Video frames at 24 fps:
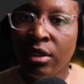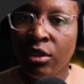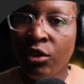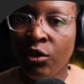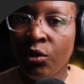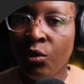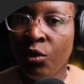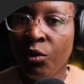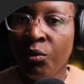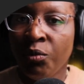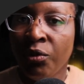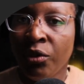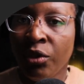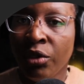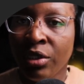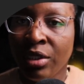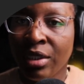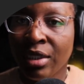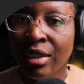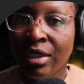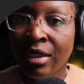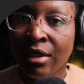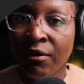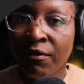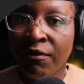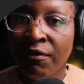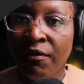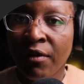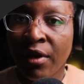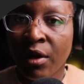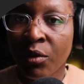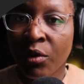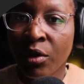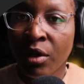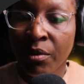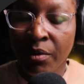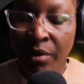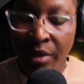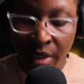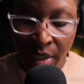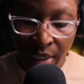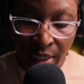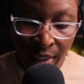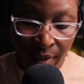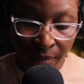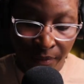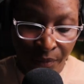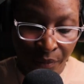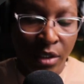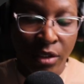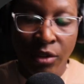you would put the variable name.